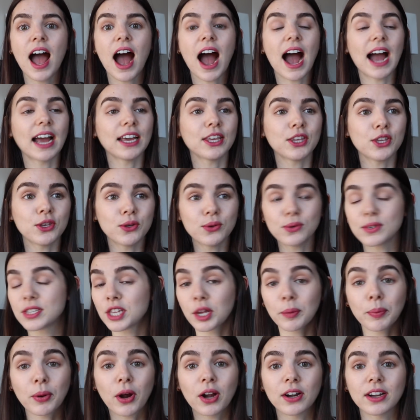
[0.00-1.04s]
I use
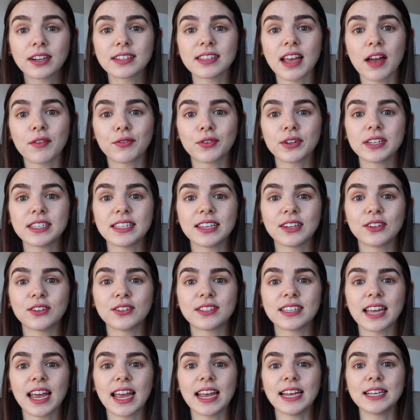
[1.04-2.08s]
their products every single
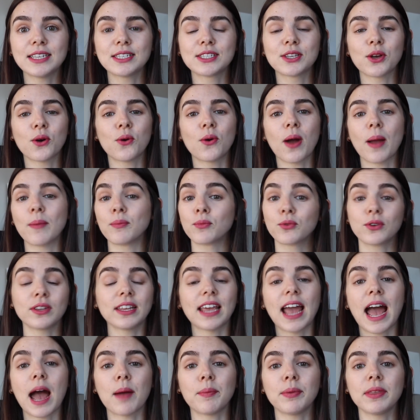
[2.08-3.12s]
day, so I'm really
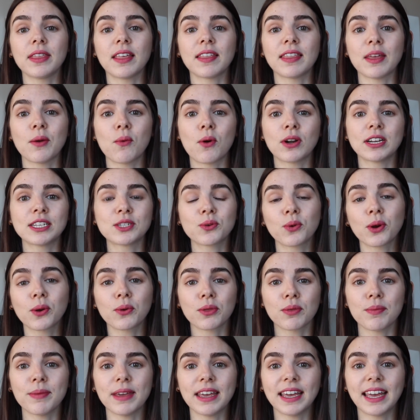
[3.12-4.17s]
happy that they wanted to work
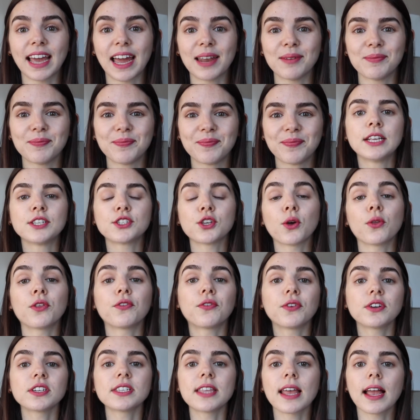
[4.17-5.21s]
with me again. So the
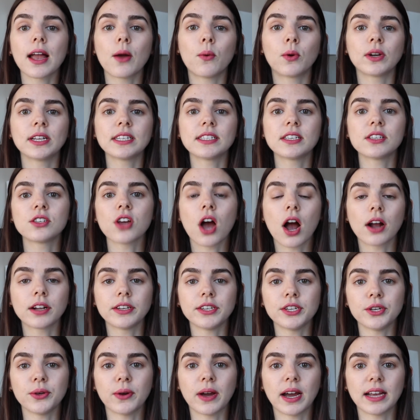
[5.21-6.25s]
first thing I wanted to talk
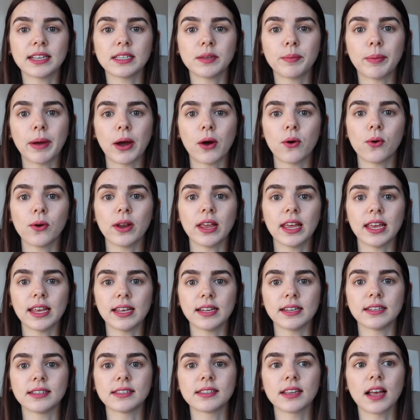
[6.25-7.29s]
to you guys about
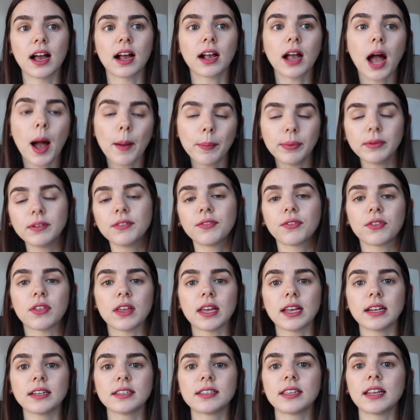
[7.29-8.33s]
is a couple of
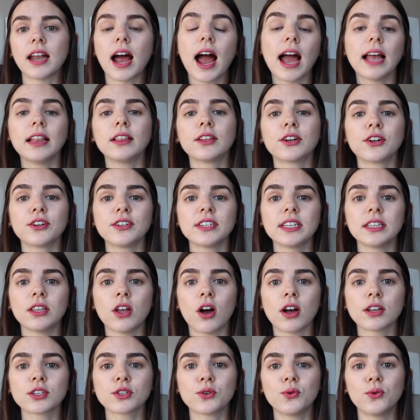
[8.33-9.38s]
things that I learned in
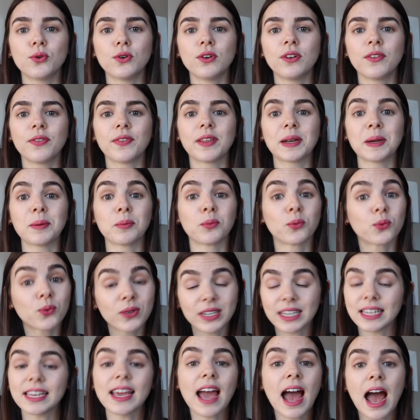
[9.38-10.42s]
law school that I'm
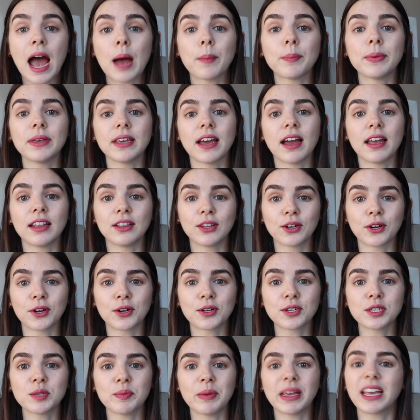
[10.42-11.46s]
really happy I
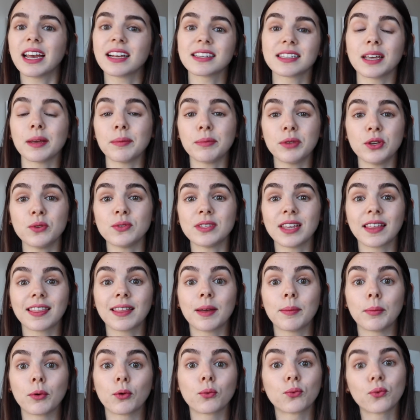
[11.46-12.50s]
learned because I'm using
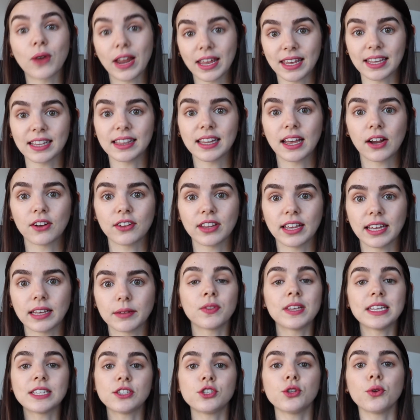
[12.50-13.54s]
them regularly.
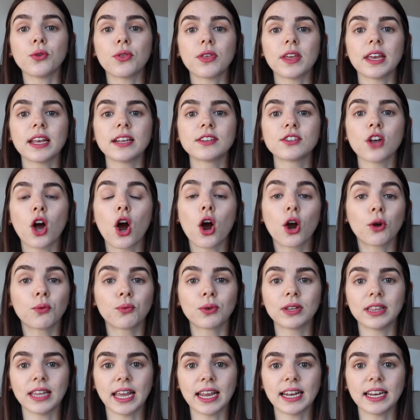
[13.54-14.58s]
These two things are
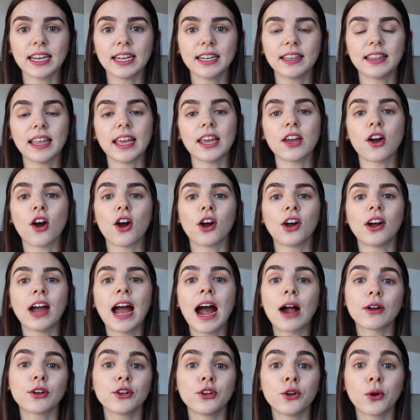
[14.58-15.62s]
related. They are
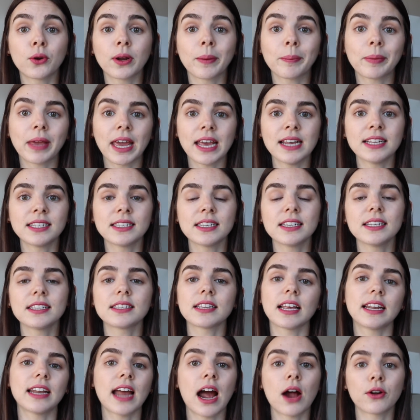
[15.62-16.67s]
how to note up cases
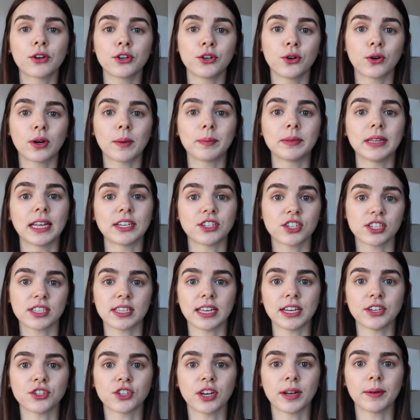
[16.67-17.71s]
and how to note up
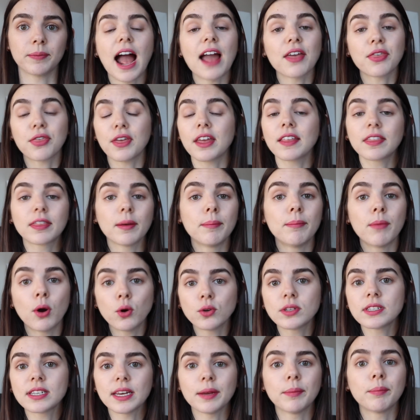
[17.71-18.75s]
legislation. I think the
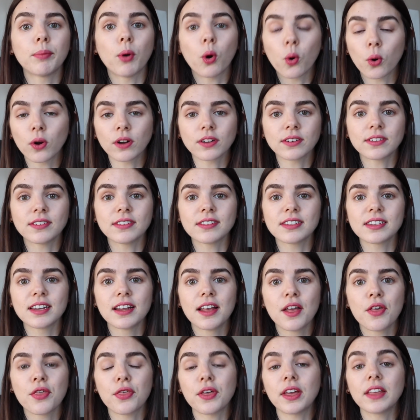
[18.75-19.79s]
most important
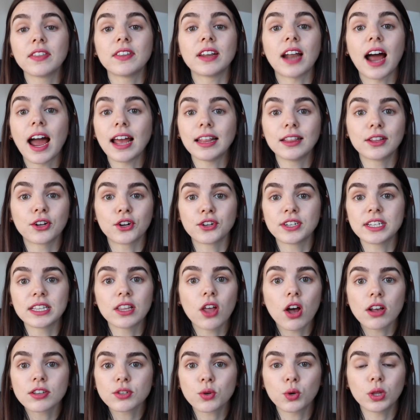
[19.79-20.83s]
thing that I learned in
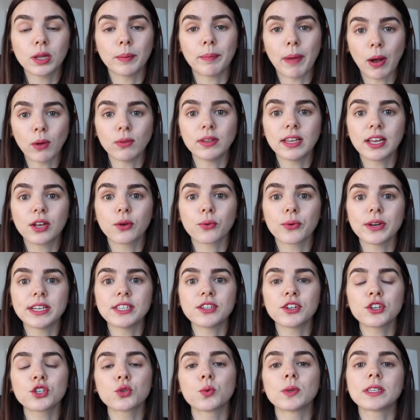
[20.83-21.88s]
law school about legal
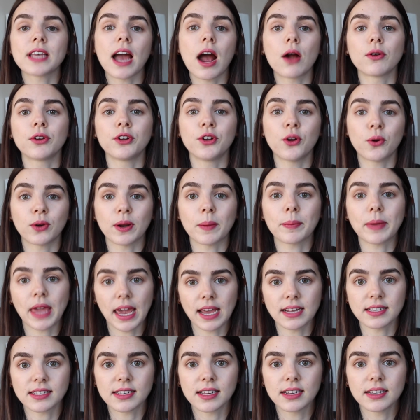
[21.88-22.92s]
research was how to note up
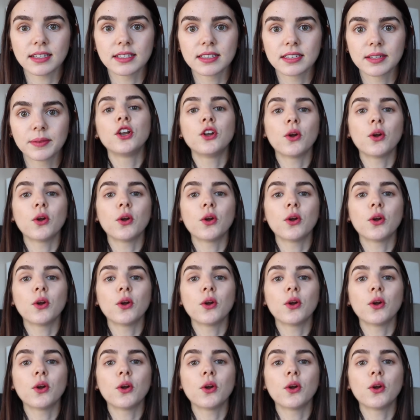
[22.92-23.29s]
cases.